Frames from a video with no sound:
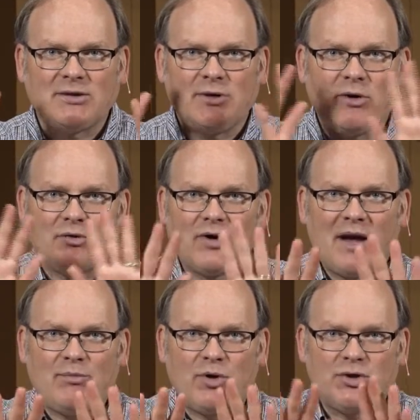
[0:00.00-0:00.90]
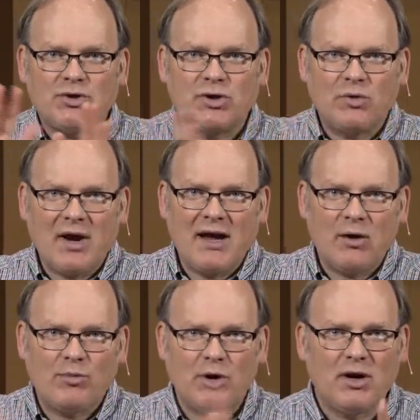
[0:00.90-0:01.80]
We don't try and push it away
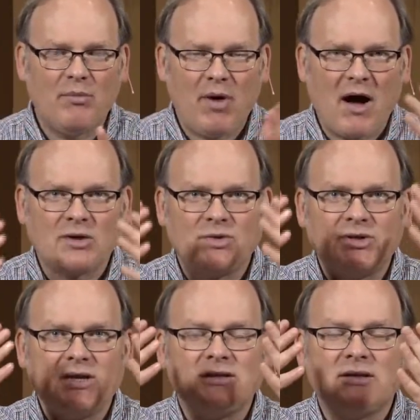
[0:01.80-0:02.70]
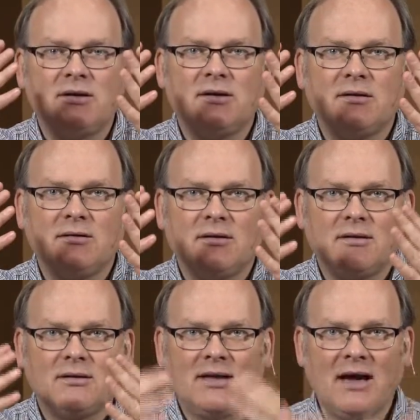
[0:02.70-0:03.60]
or put it in a box. We just
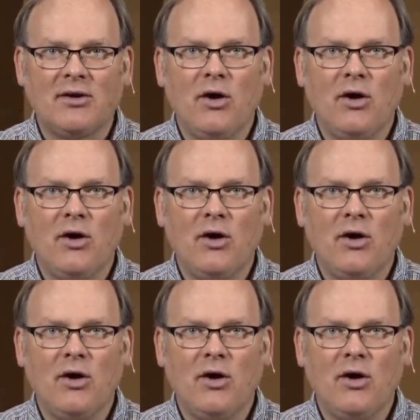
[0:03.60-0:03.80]
let